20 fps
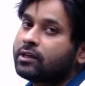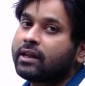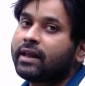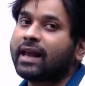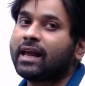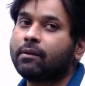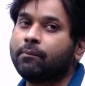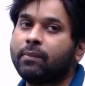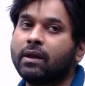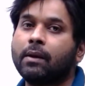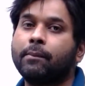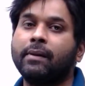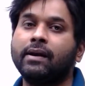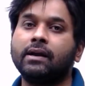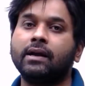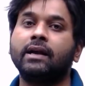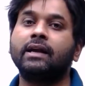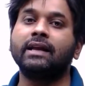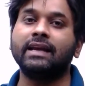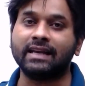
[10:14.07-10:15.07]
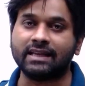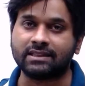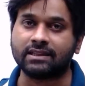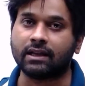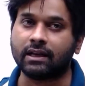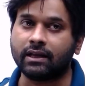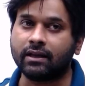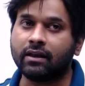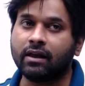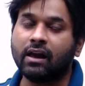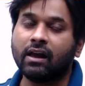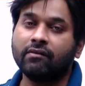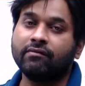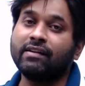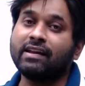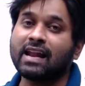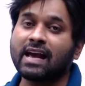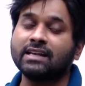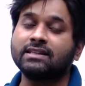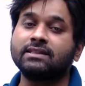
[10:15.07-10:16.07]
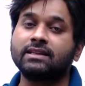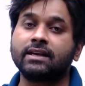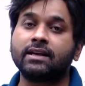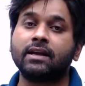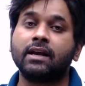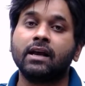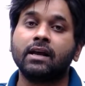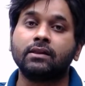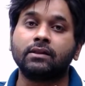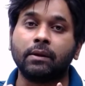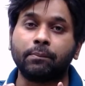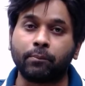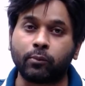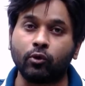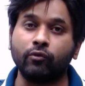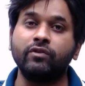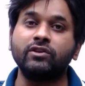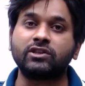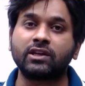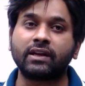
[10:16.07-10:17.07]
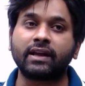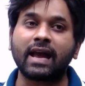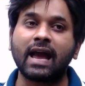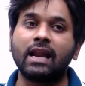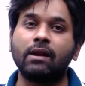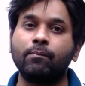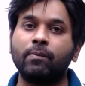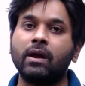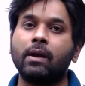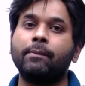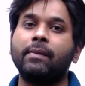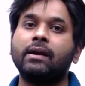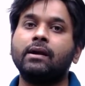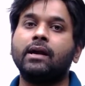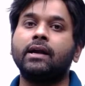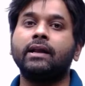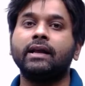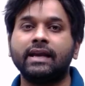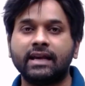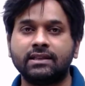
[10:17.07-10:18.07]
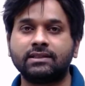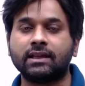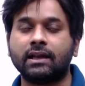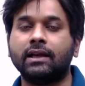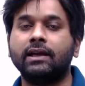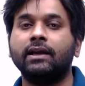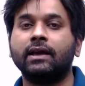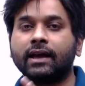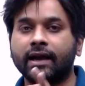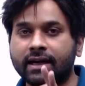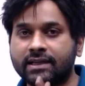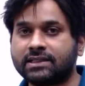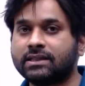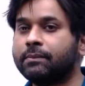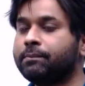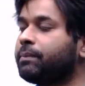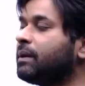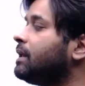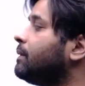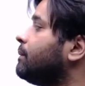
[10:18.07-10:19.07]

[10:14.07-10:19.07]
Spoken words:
can be amended easily. When I say the provision can be amended easily, it simply